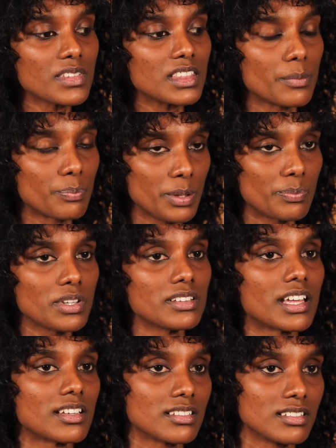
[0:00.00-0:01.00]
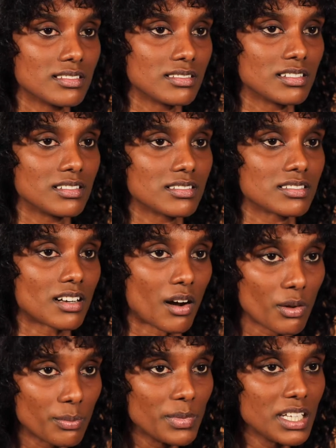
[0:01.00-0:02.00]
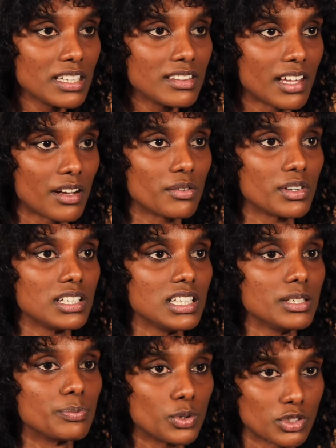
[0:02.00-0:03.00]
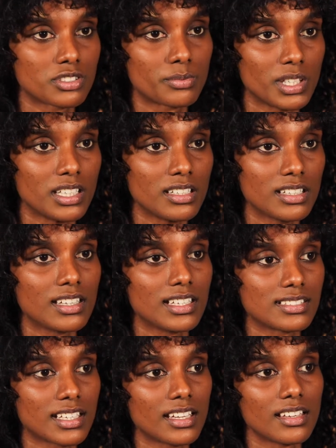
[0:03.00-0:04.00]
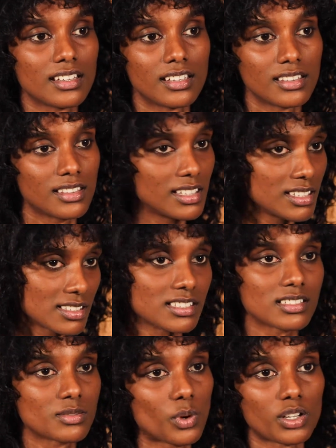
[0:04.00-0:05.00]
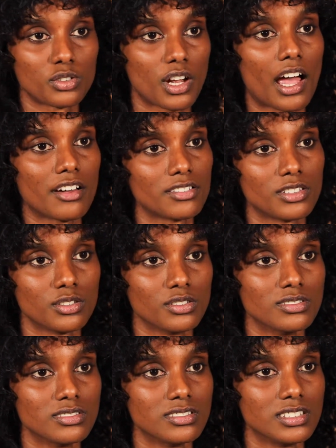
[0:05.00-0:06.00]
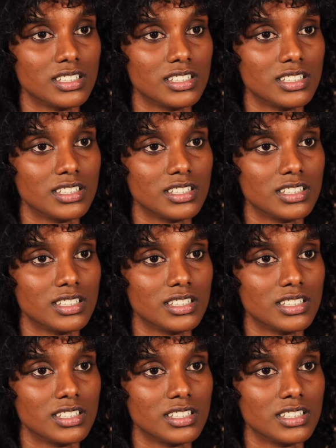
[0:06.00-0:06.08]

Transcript: the people that surround me, they really pushed me. They say, this is what you have to do.